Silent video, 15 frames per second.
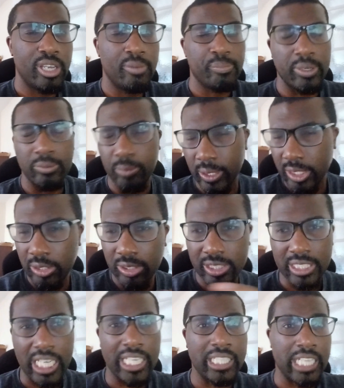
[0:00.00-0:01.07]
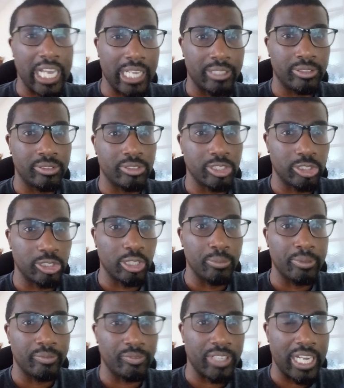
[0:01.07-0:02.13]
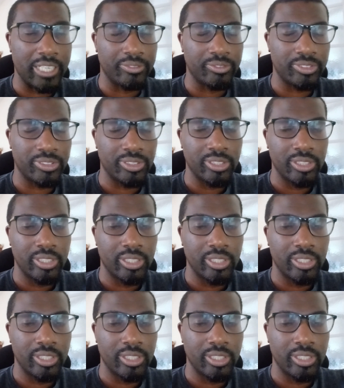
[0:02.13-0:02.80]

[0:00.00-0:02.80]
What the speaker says: But when you say that to Tottenham fans,